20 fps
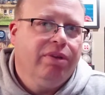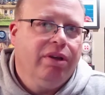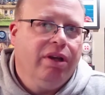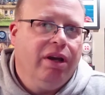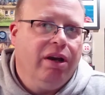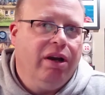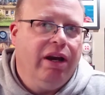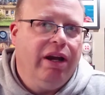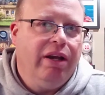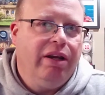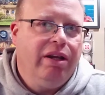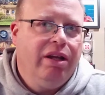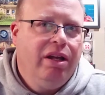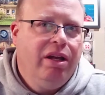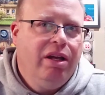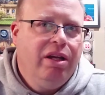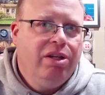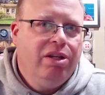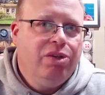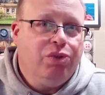All right.
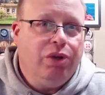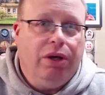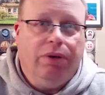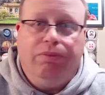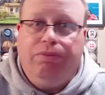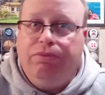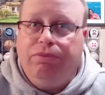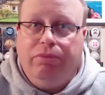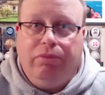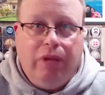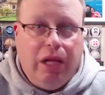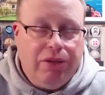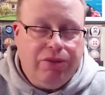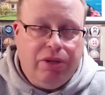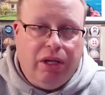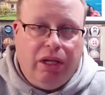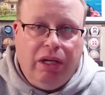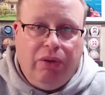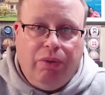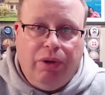So that's
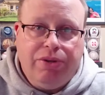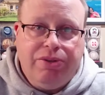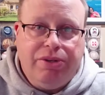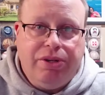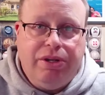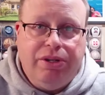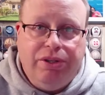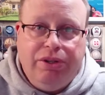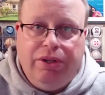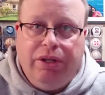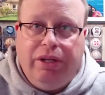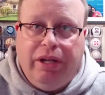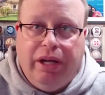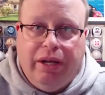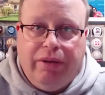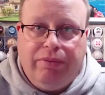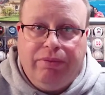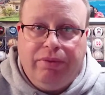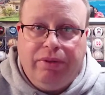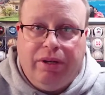all I want you to do today.
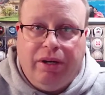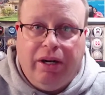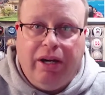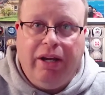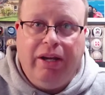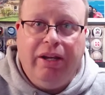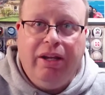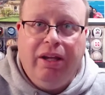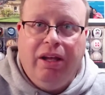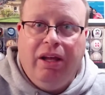All right.